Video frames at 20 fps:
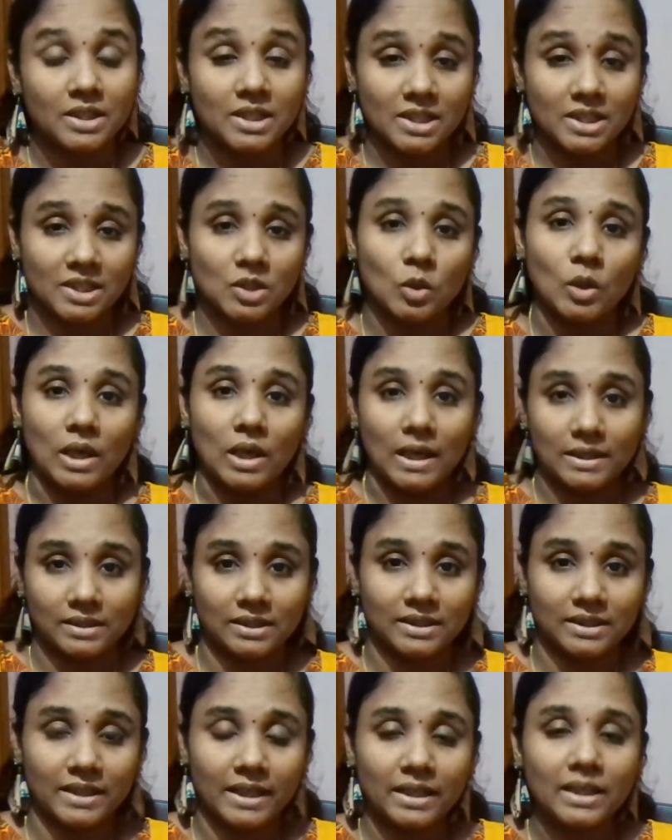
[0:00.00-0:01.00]
So
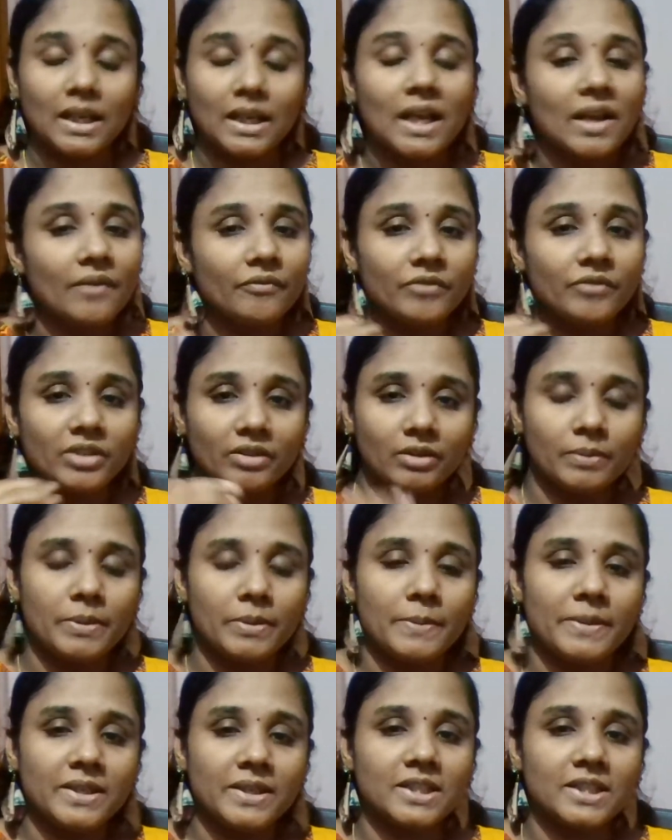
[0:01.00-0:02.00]
until then, we will
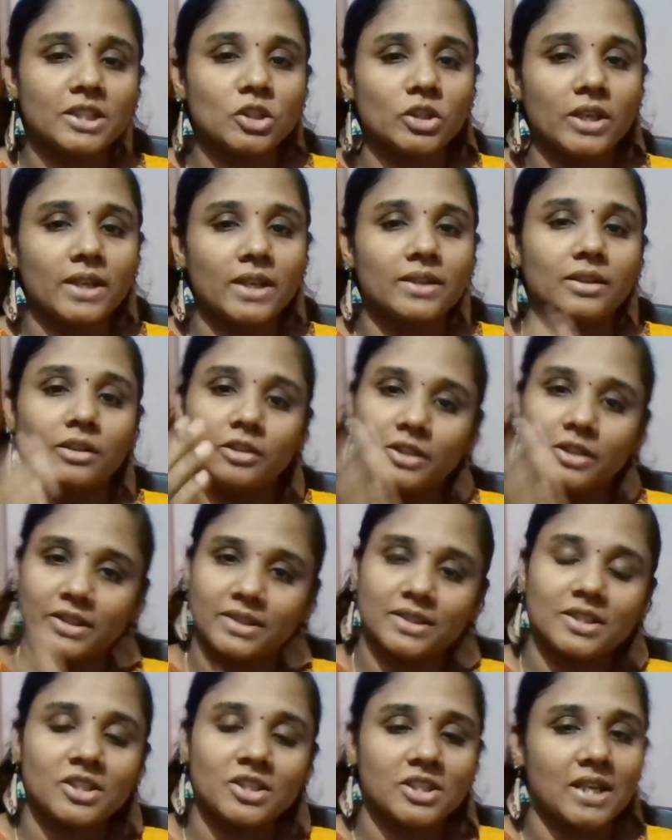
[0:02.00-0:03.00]
be meeting together in
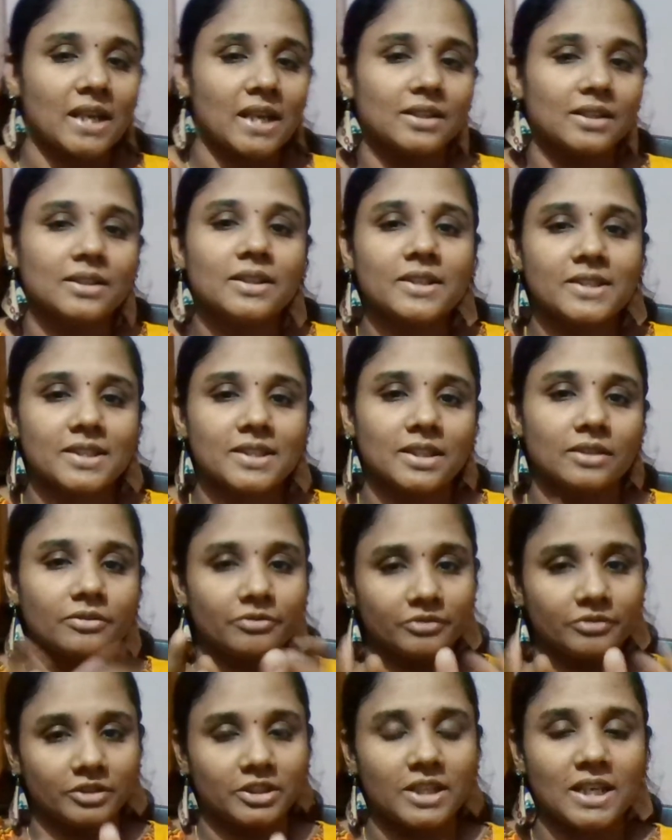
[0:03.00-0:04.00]
this channel
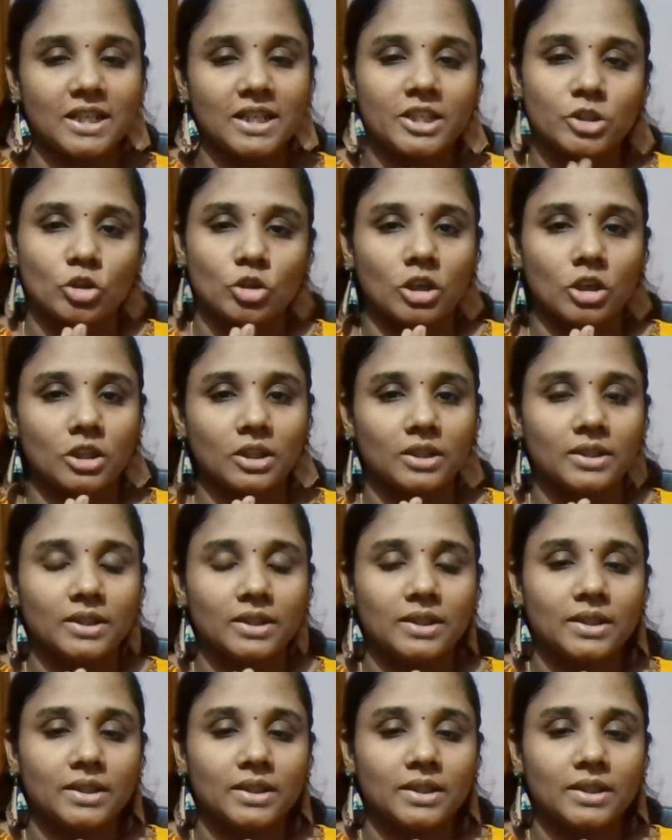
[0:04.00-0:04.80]
itself, the Daily Talk.